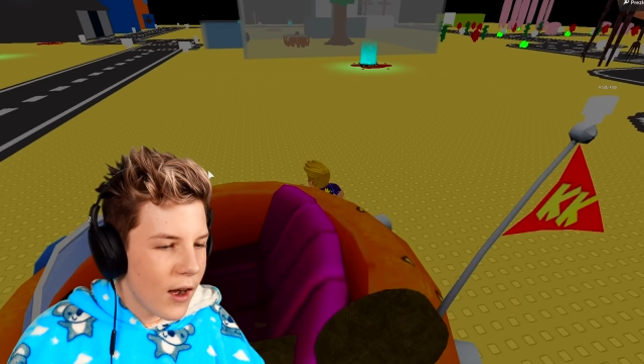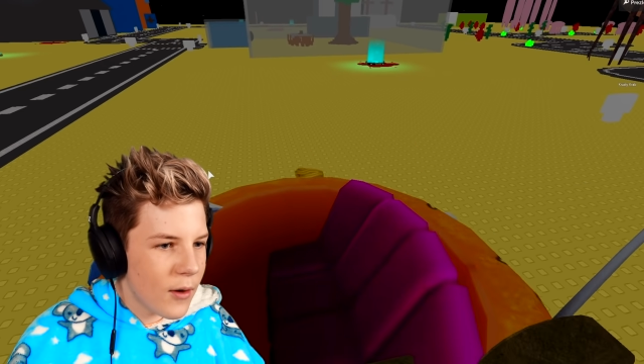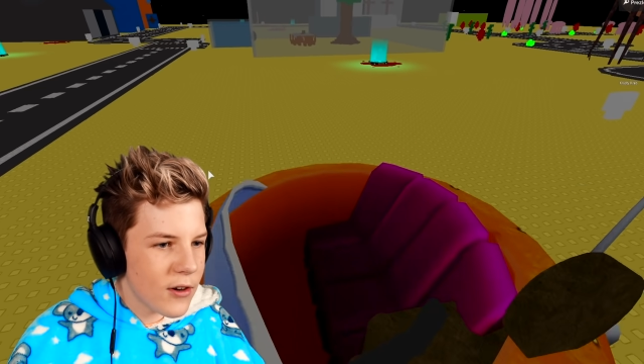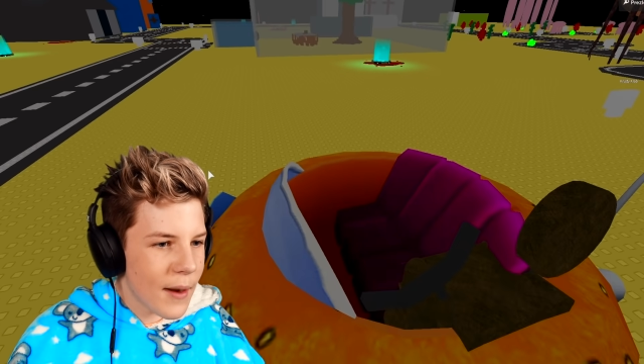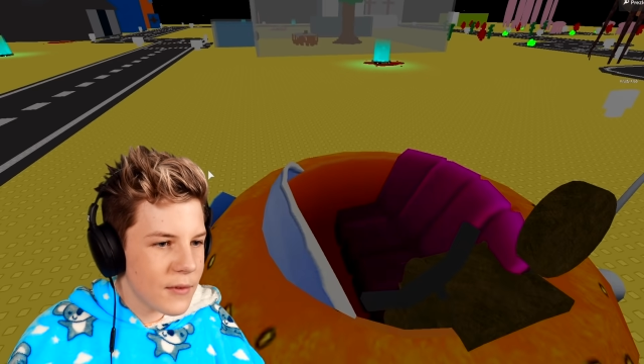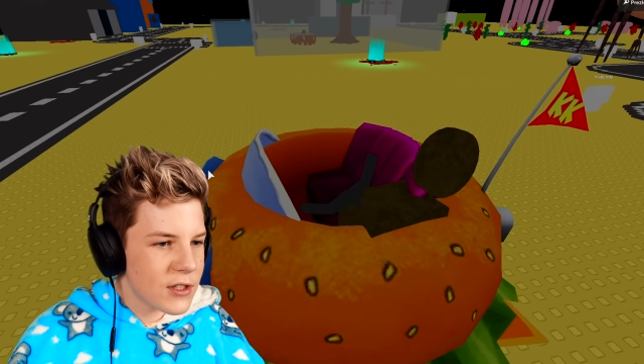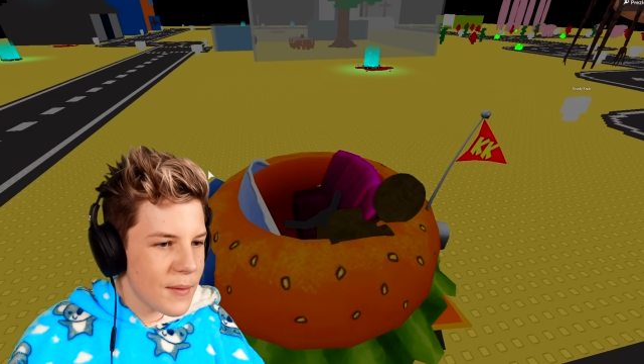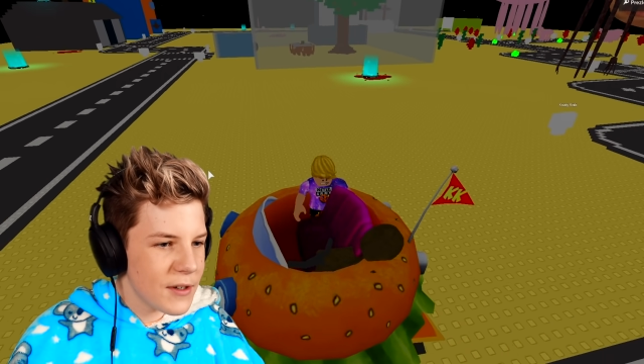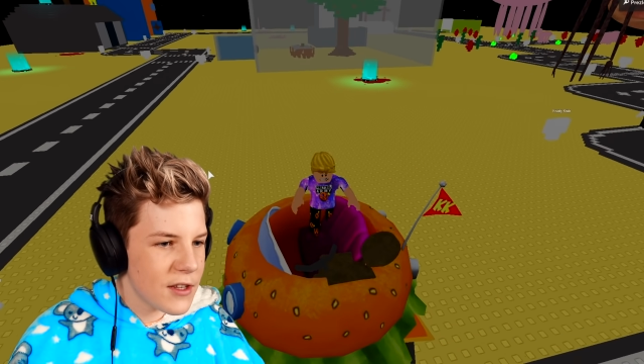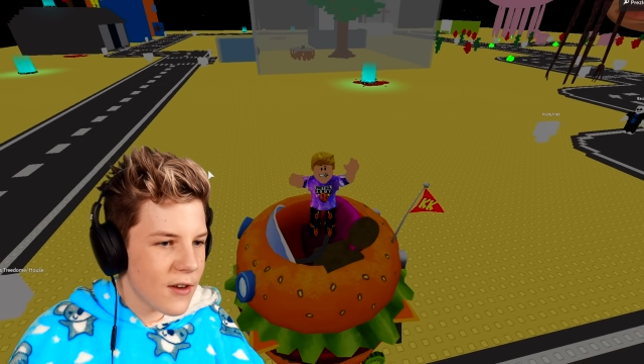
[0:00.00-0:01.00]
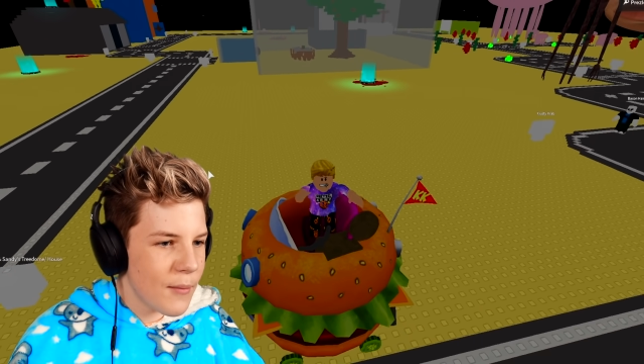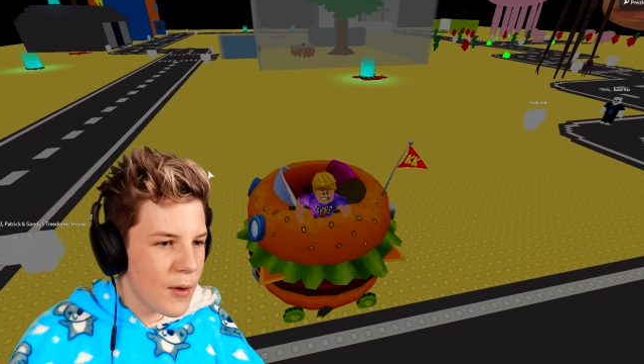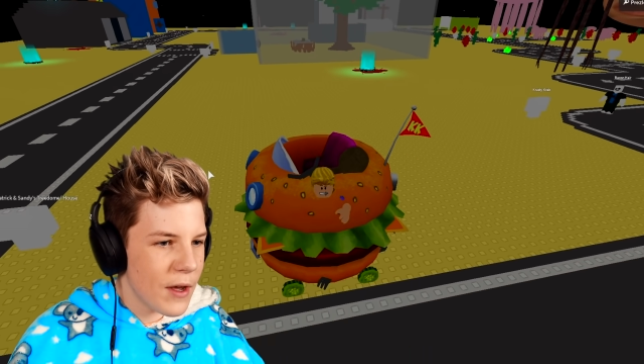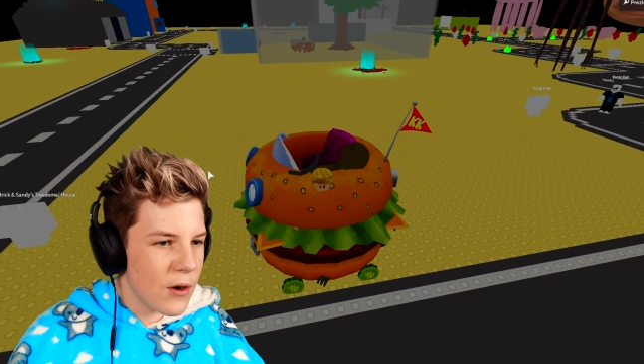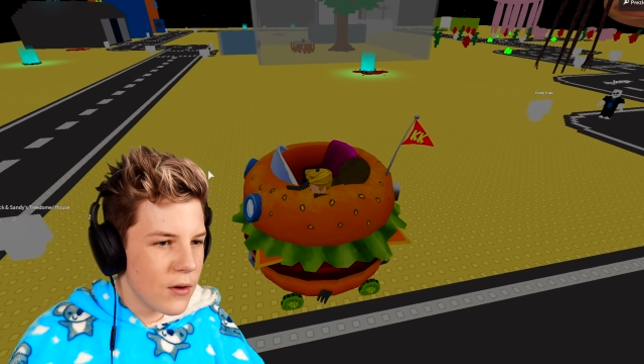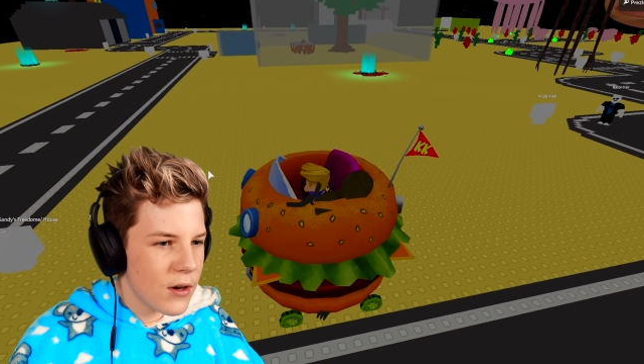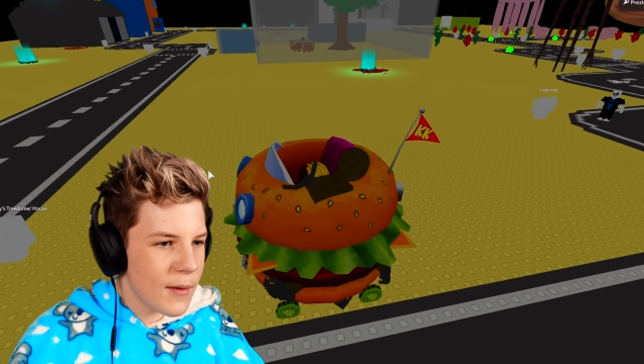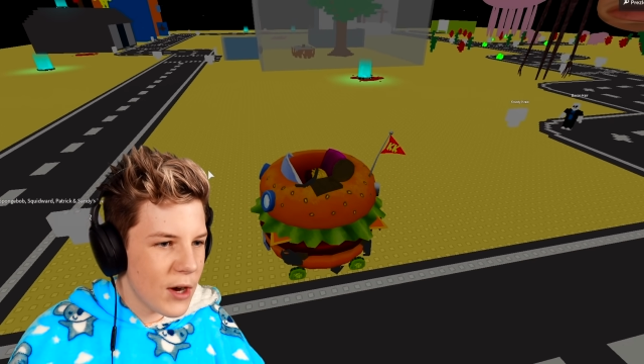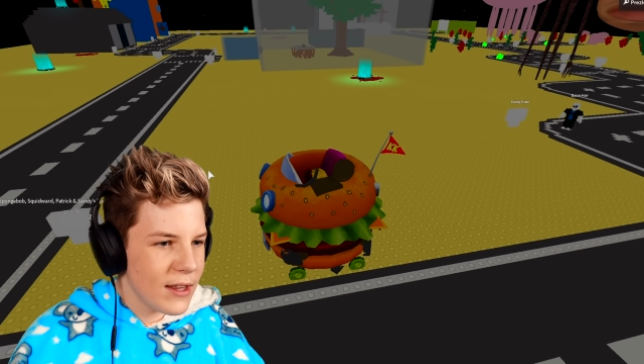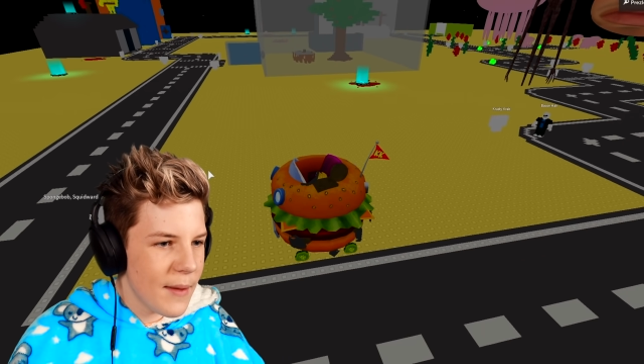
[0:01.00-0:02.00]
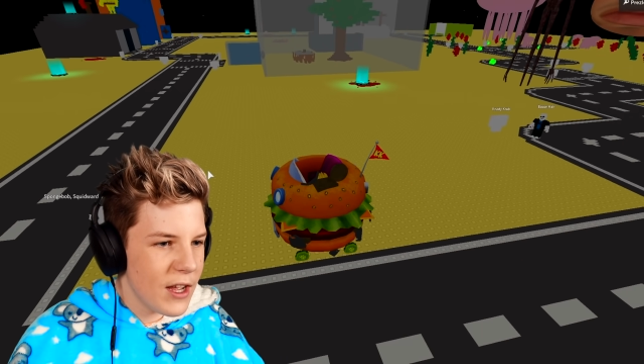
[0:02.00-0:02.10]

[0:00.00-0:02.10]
I wanna jump into the Crabmobile. Come on, let